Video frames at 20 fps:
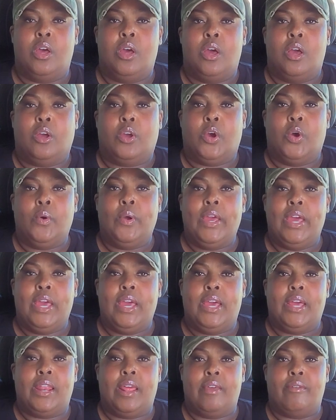go
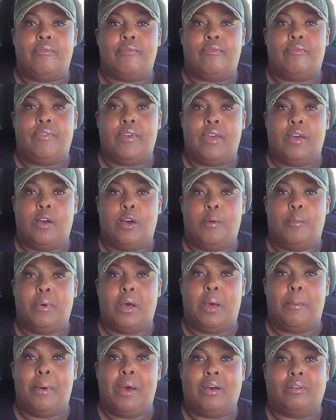ahead and film
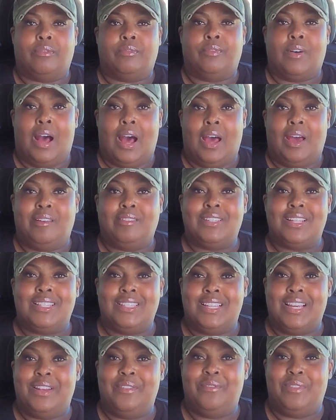about 5 to
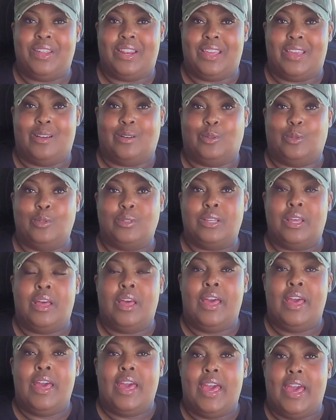10 videos.
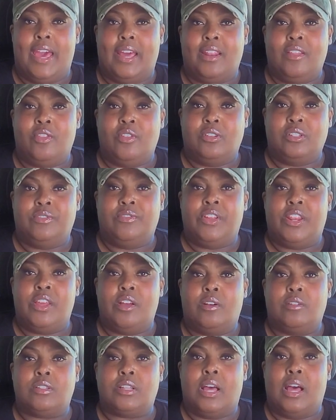Edit those
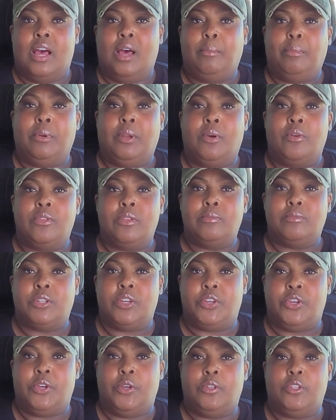videos, upload them to
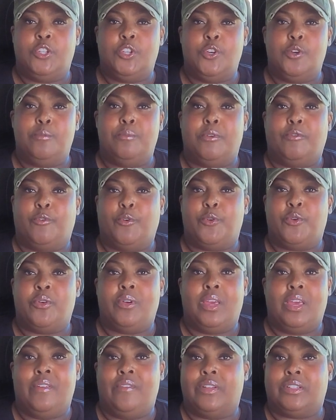YouTube before you
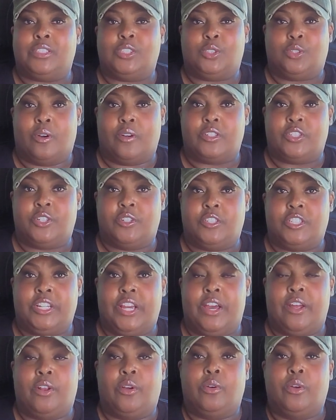even start your
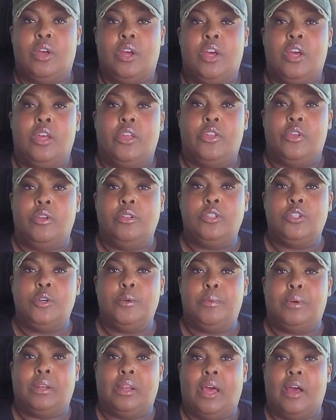channel.
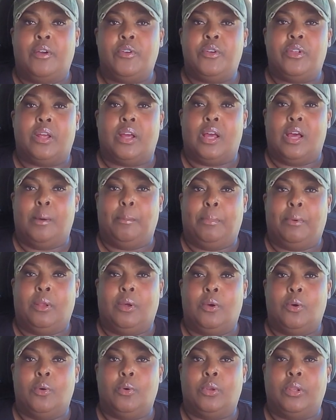YouTube allow you to
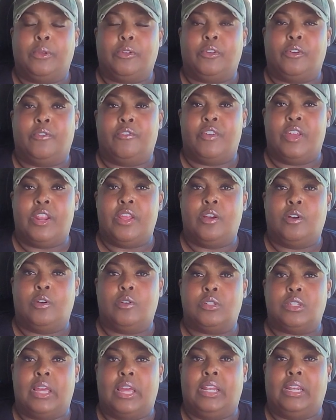upload your
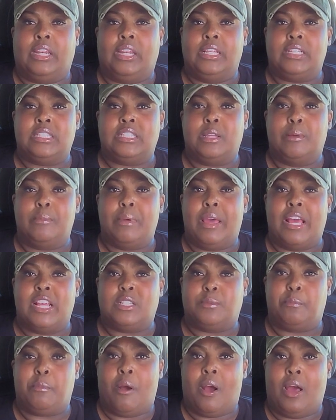videos and list them as
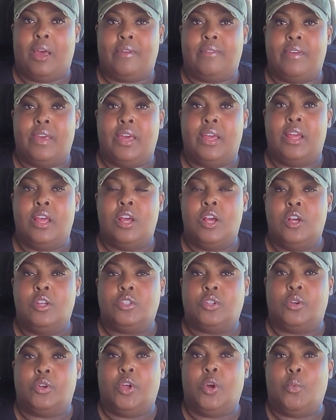private
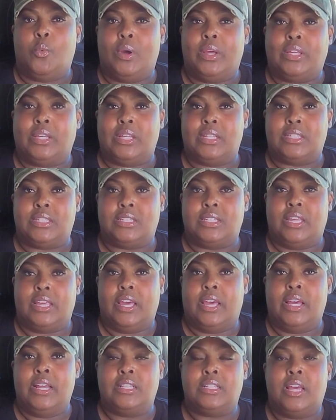so no one can see
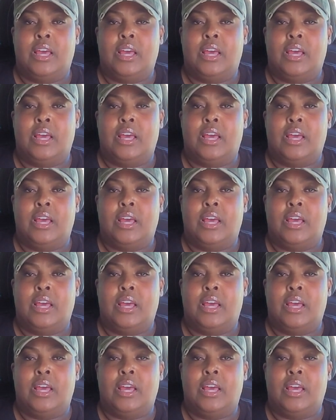it.